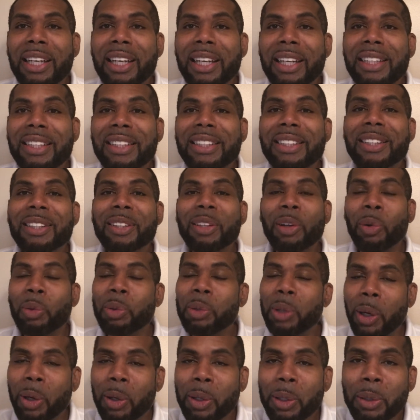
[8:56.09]
And don't
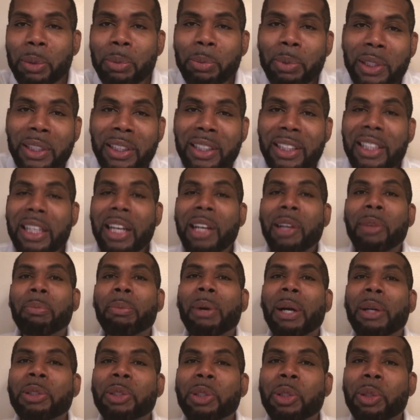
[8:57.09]
call them and tell them
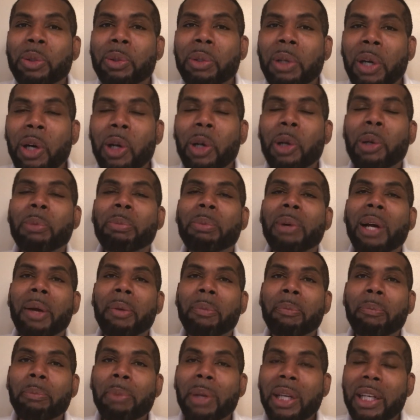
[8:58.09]
about you. Oh, my
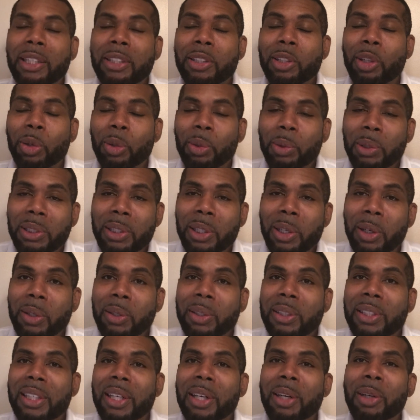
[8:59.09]
big toe is
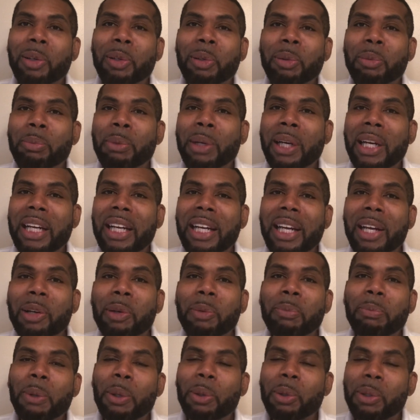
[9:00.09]
hurting. Oh, my
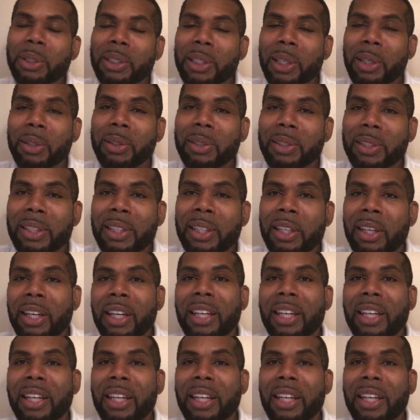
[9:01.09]
elbow is hurting.